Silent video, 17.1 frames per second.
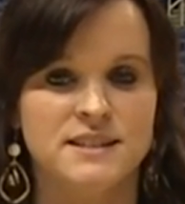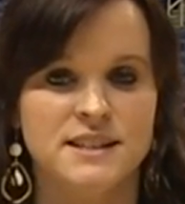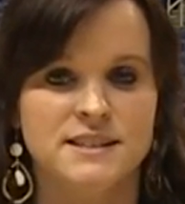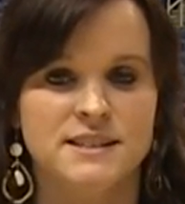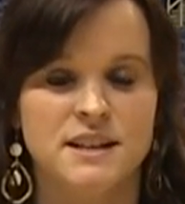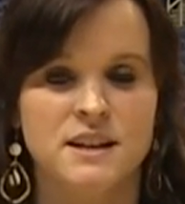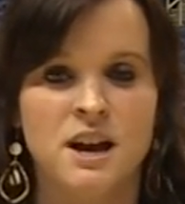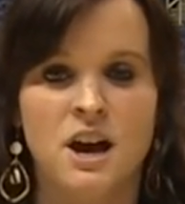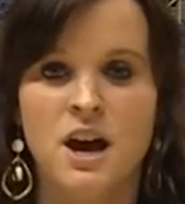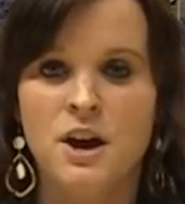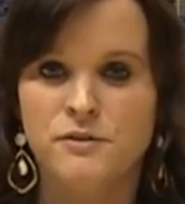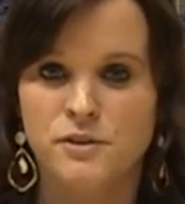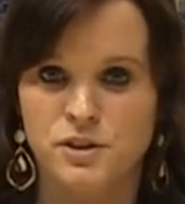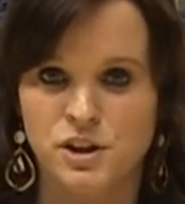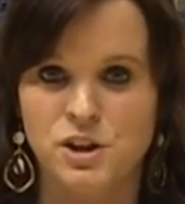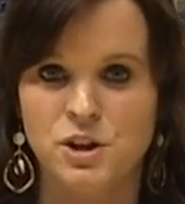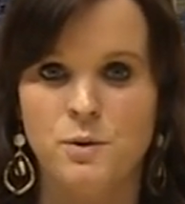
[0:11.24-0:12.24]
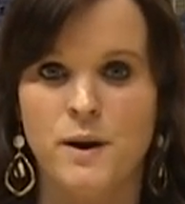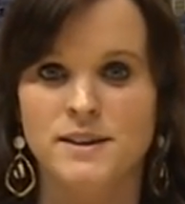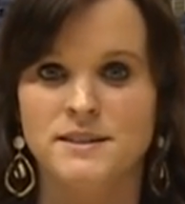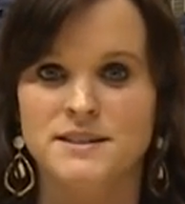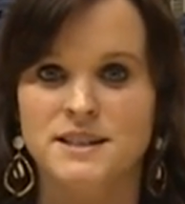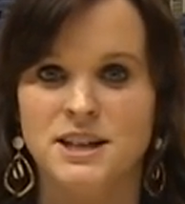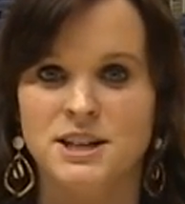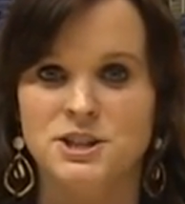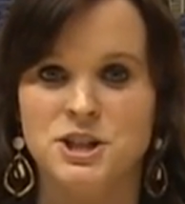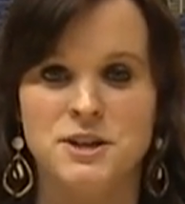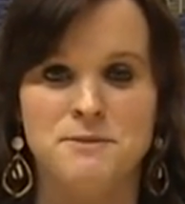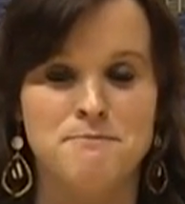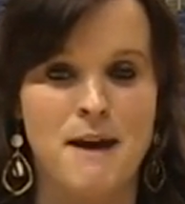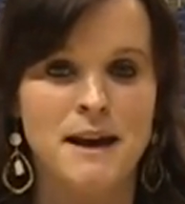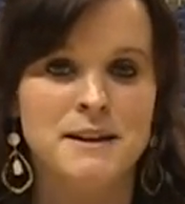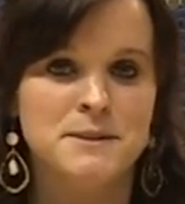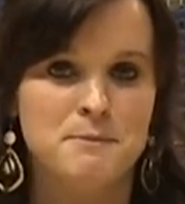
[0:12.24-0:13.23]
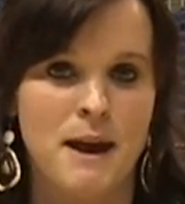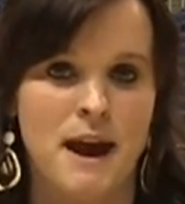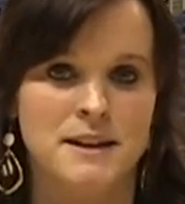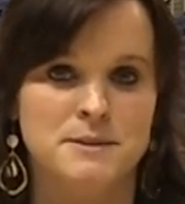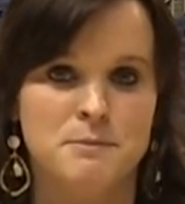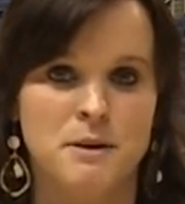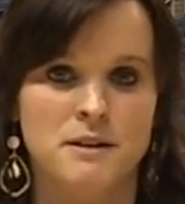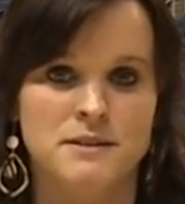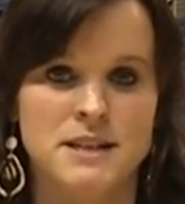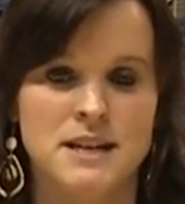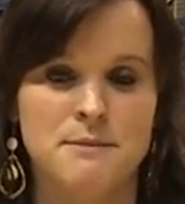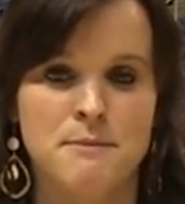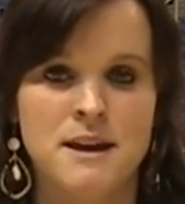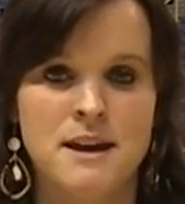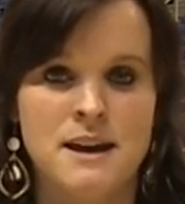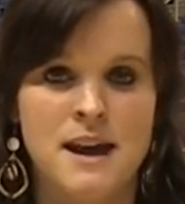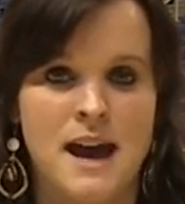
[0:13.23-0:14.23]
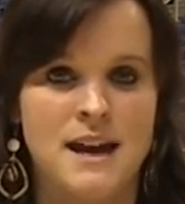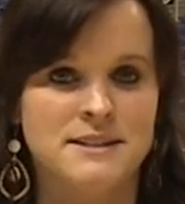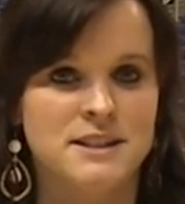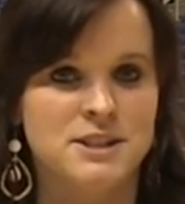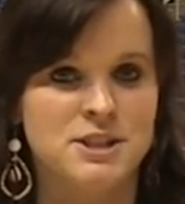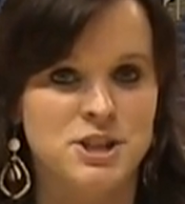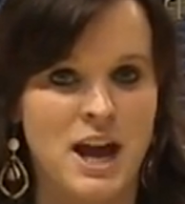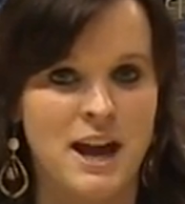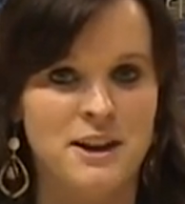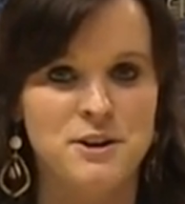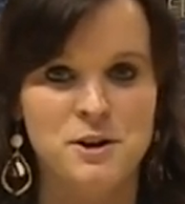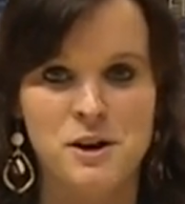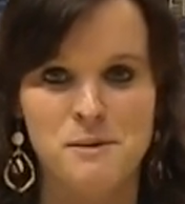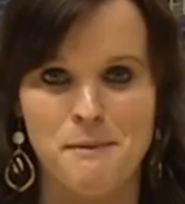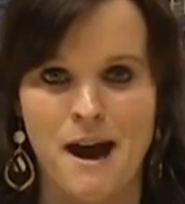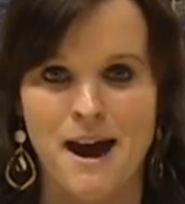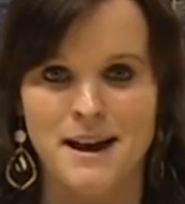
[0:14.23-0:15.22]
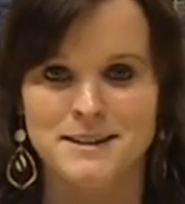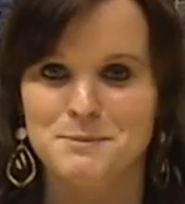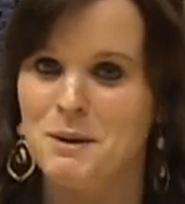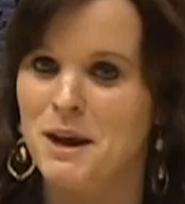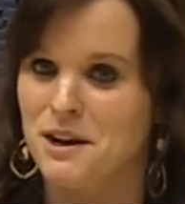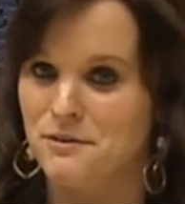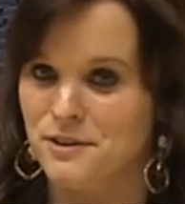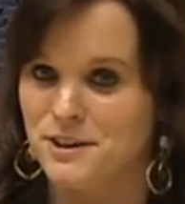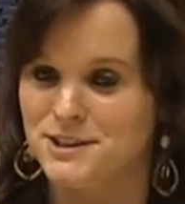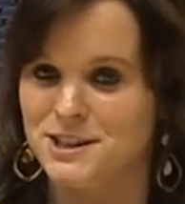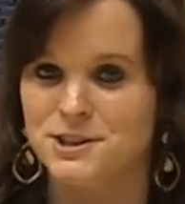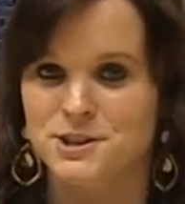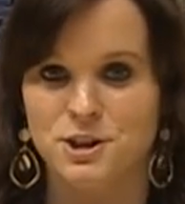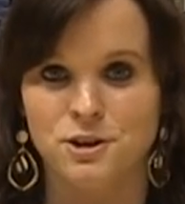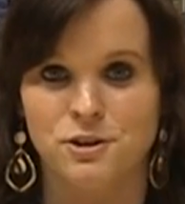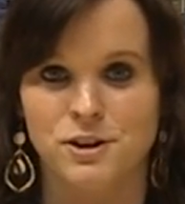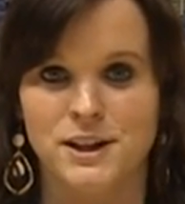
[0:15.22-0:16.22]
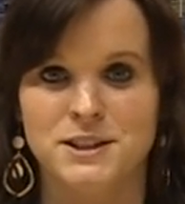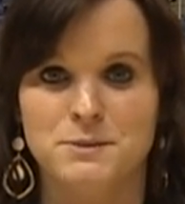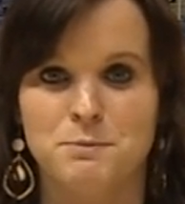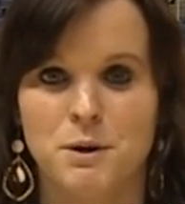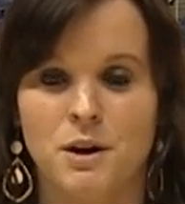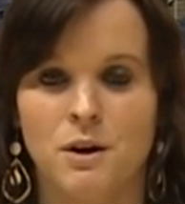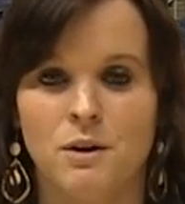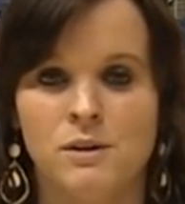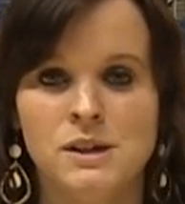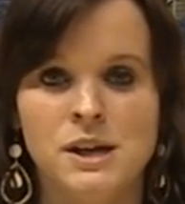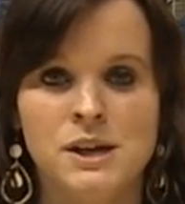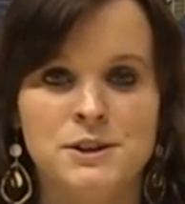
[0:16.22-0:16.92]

season for the UNCG men's basketball team as the Chattanooga Mocs paid a visit to Greensboro.